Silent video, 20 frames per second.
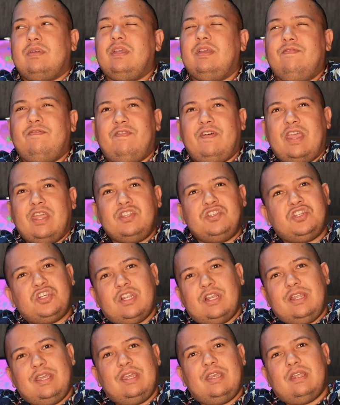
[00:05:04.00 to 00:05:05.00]

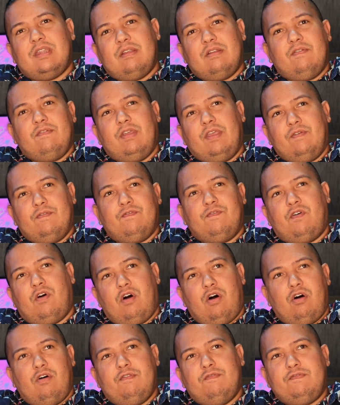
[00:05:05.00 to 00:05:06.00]
Eventually it
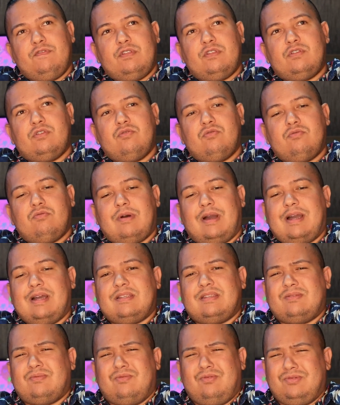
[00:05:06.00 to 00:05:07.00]
evolved to
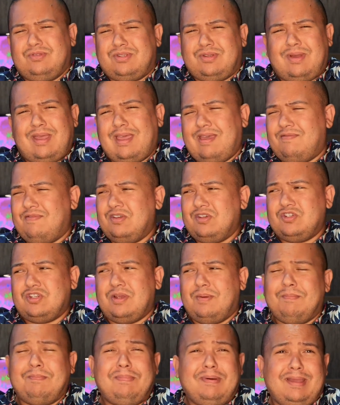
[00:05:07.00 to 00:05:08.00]
us also having
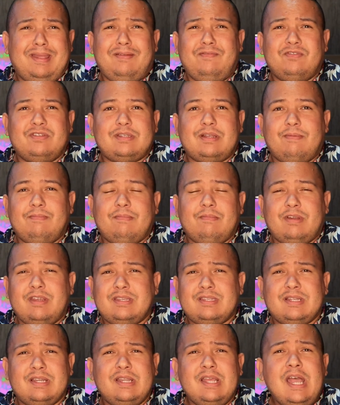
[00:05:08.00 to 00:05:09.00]
champagne for some
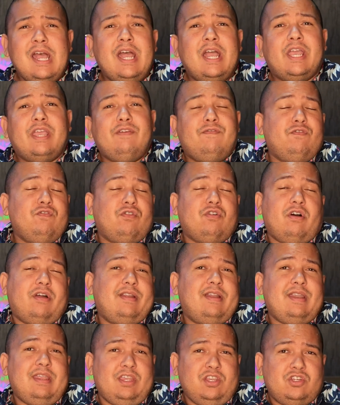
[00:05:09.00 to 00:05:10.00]
reason. If you got
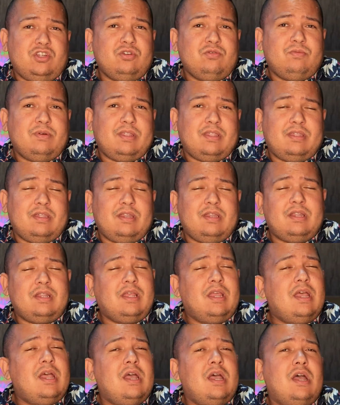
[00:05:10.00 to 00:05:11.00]
an issue with it,
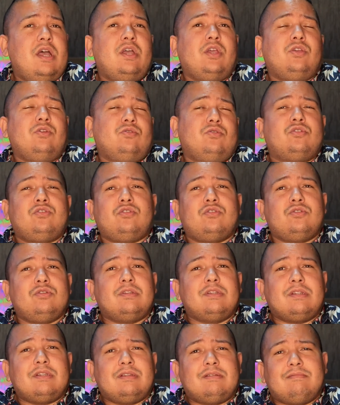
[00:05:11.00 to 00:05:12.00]
you
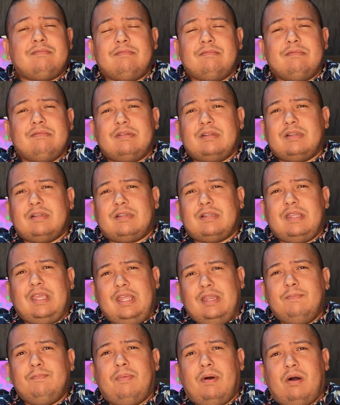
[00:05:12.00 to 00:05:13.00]
should
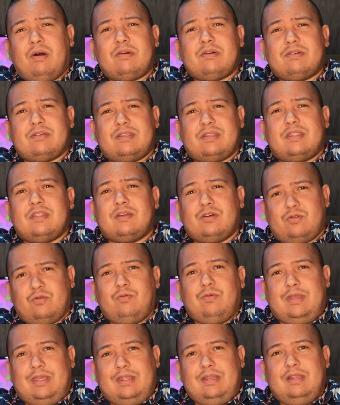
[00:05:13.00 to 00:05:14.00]
inbox the
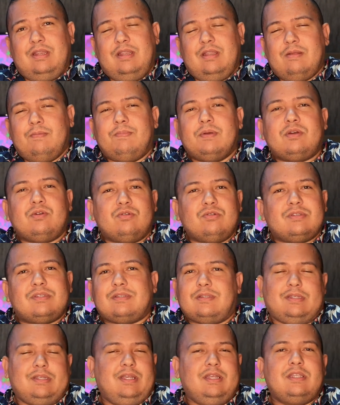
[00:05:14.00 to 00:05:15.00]
Queen,
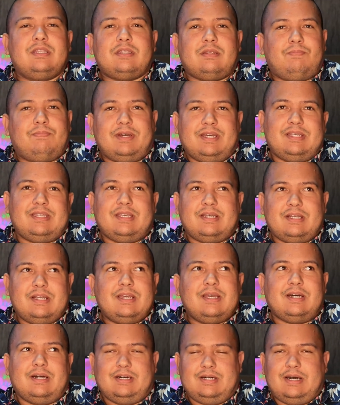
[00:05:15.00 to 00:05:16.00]
because it's
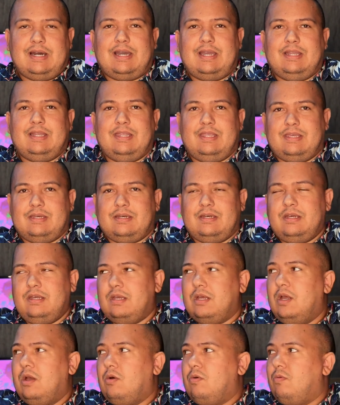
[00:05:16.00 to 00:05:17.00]
basically her idea.
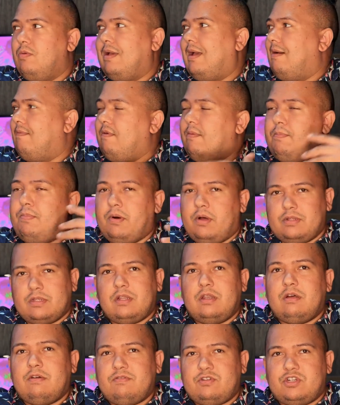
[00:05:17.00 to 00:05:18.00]
We have a
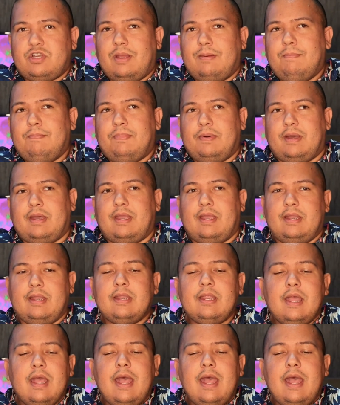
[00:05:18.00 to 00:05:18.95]
bottle of champagne,